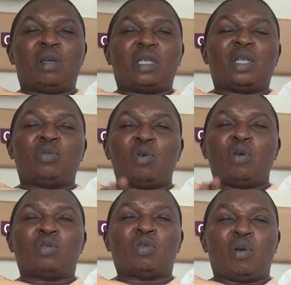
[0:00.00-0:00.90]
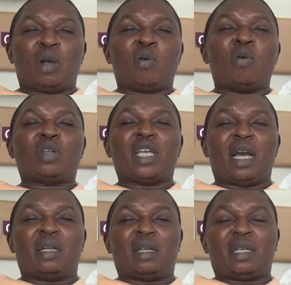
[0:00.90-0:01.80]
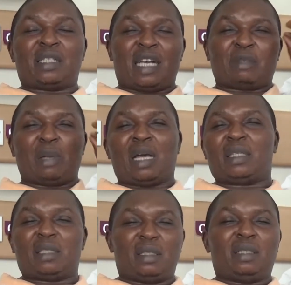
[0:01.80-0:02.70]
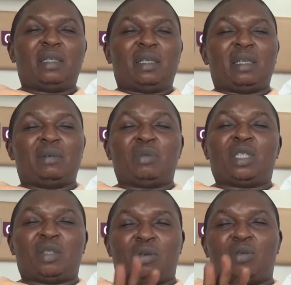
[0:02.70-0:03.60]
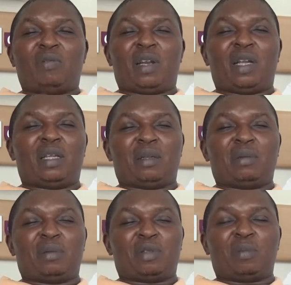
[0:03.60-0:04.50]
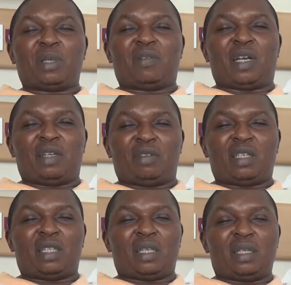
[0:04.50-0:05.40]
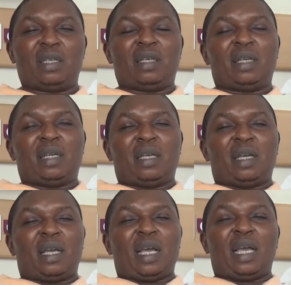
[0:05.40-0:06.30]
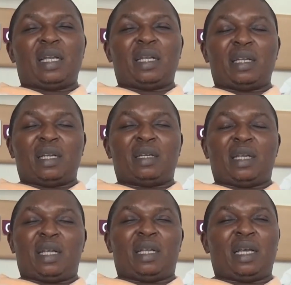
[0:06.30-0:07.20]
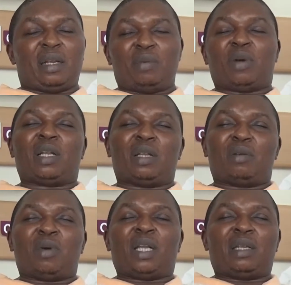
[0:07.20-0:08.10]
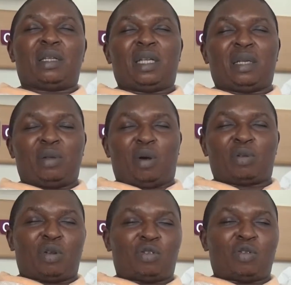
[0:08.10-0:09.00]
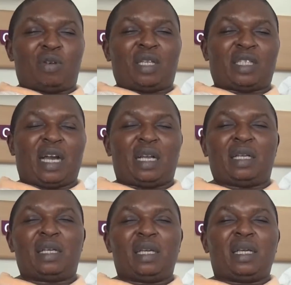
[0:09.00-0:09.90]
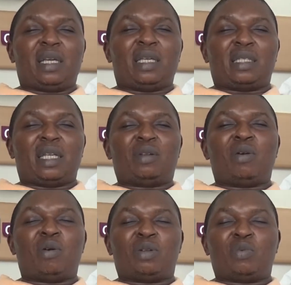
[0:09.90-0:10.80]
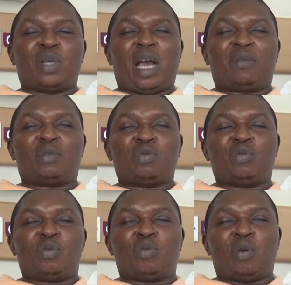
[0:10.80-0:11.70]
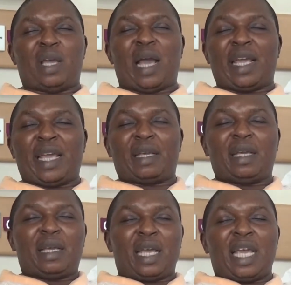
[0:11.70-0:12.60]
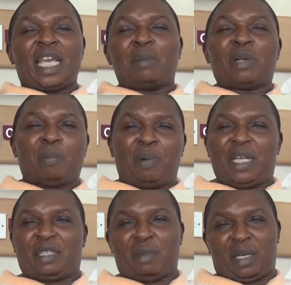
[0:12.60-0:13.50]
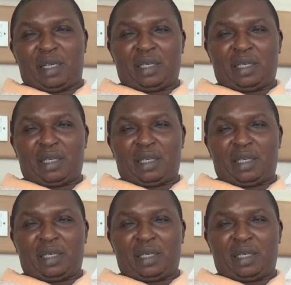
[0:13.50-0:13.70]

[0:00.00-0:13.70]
They do also a corneal transplant, which is also something very interesting. And then when the doctor saw the scan, he said, no, we have to do you a hip replacement.